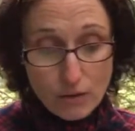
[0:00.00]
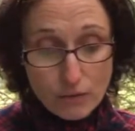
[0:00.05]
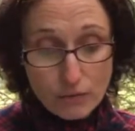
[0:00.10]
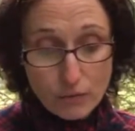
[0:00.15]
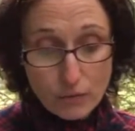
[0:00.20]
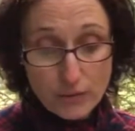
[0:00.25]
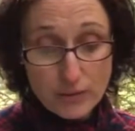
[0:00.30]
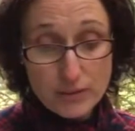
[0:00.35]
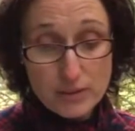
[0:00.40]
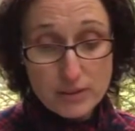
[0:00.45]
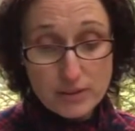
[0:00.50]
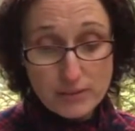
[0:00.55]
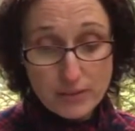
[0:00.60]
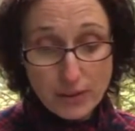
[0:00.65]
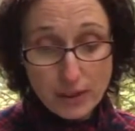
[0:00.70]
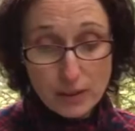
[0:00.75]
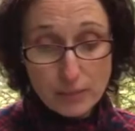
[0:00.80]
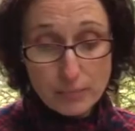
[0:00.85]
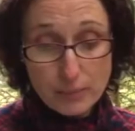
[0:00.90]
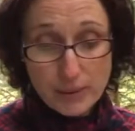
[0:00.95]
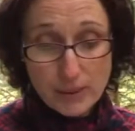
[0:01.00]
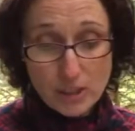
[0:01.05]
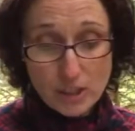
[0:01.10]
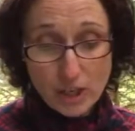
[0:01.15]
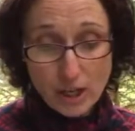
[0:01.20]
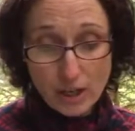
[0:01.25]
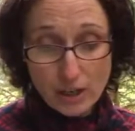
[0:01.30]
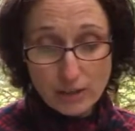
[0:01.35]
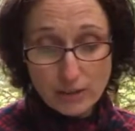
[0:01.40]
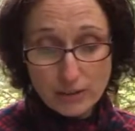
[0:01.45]
For the developing
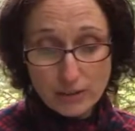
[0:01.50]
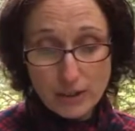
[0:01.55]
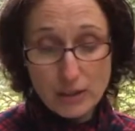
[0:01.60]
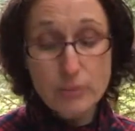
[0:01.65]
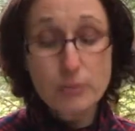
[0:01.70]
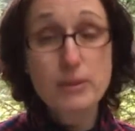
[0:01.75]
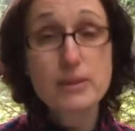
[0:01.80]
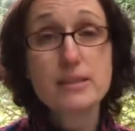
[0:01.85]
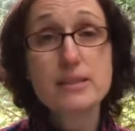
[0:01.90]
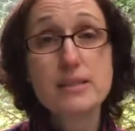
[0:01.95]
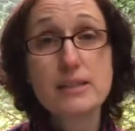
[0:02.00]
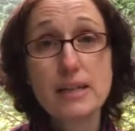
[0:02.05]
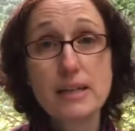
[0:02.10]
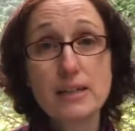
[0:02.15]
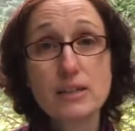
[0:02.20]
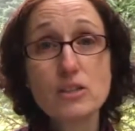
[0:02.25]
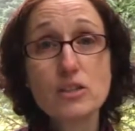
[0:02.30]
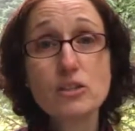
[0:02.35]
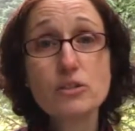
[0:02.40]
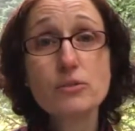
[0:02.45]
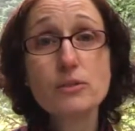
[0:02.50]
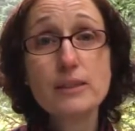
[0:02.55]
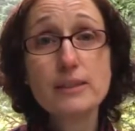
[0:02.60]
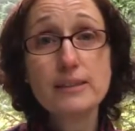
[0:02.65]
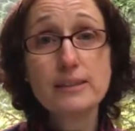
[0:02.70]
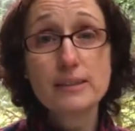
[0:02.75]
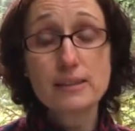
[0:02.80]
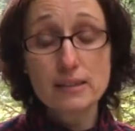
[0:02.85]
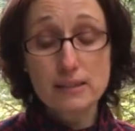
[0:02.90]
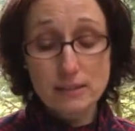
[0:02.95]
child, it would stand to
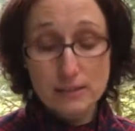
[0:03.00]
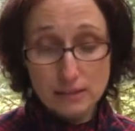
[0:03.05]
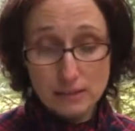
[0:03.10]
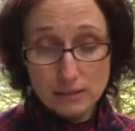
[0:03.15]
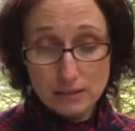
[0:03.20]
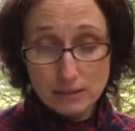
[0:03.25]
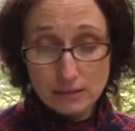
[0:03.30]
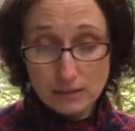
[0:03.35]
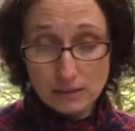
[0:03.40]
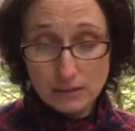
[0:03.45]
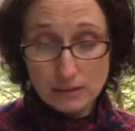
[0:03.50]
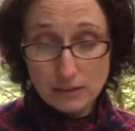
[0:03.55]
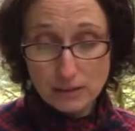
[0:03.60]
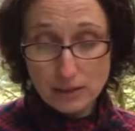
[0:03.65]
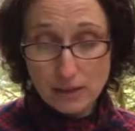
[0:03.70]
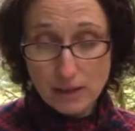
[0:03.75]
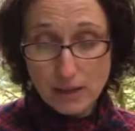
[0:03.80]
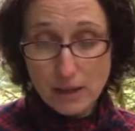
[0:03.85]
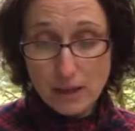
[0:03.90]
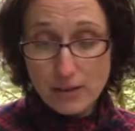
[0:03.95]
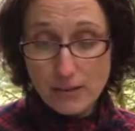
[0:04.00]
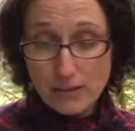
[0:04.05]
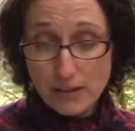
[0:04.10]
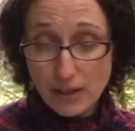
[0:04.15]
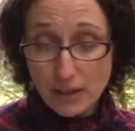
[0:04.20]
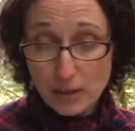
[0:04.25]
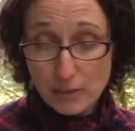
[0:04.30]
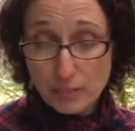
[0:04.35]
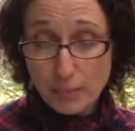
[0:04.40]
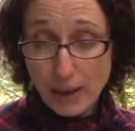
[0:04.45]
reason the
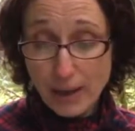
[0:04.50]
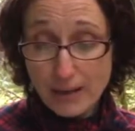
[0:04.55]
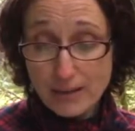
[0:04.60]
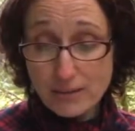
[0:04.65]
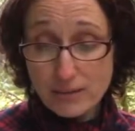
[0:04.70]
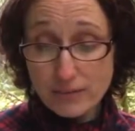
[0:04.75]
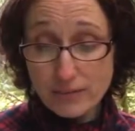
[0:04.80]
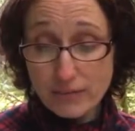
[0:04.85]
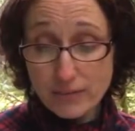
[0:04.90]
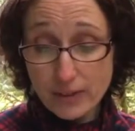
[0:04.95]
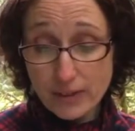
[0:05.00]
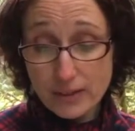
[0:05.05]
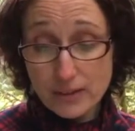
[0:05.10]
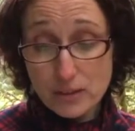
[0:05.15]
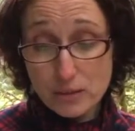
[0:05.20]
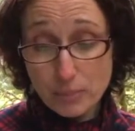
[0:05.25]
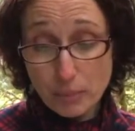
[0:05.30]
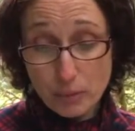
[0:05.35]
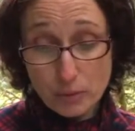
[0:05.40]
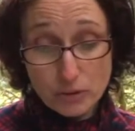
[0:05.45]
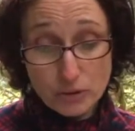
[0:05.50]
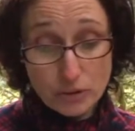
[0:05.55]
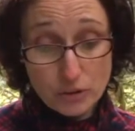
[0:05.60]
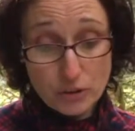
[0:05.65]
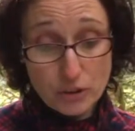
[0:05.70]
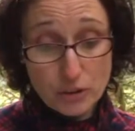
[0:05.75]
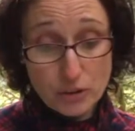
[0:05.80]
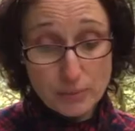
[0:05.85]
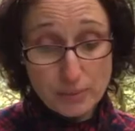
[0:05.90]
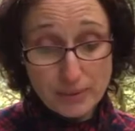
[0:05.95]
impacts of exposure
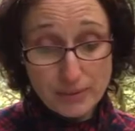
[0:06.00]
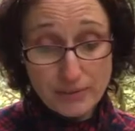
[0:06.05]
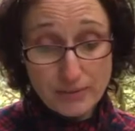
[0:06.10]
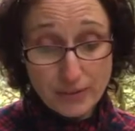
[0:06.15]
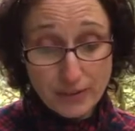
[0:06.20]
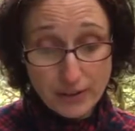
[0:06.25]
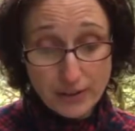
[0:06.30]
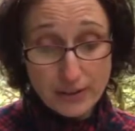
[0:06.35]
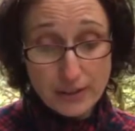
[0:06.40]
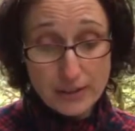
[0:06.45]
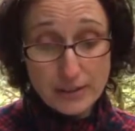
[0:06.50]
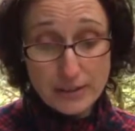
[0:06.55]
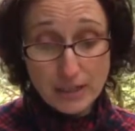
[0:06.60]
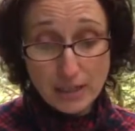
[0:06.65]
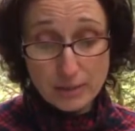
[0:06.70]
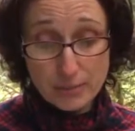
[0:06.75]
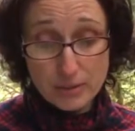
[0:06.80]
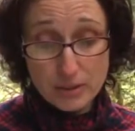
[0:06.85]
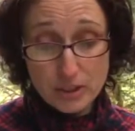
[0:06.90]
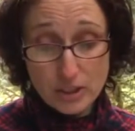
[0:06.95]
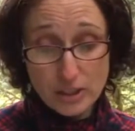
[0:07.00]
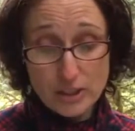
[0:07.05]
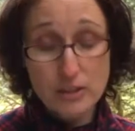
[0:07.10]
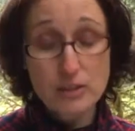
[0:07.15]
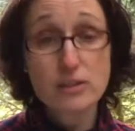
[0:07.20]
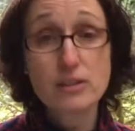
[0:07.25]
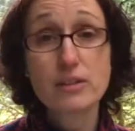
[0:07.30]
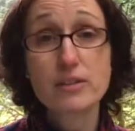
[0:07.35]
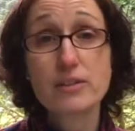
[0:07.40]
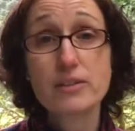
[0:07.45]
could be very damaging
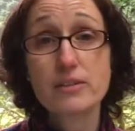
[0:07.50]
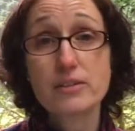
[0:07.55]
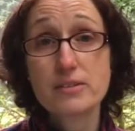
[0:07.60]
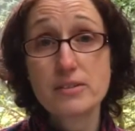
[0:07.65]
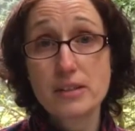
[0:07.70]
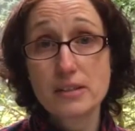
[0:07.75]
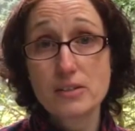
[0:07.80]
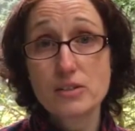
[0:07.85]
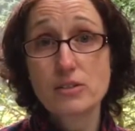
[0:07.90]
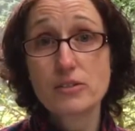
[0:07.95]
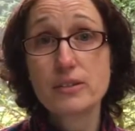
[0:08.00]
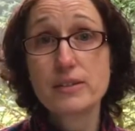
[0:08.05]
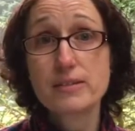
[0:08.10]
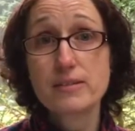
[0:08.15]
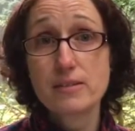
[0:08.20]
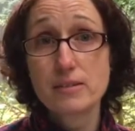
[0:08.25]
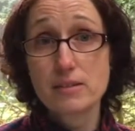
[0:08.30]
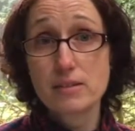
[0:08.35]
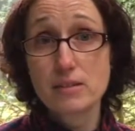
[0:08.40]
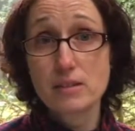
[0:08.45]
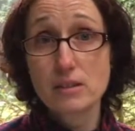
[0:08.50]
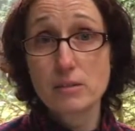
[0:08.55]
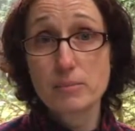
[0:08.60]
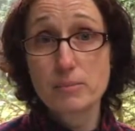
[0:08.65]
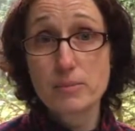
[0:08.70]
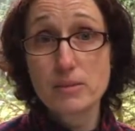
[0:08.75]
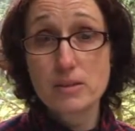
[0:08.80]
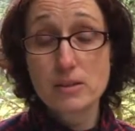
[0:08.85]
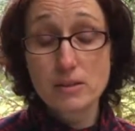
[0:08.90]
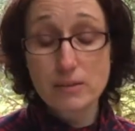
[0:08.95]
to their sensory
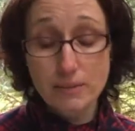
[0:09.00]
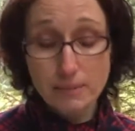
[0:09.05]
systems.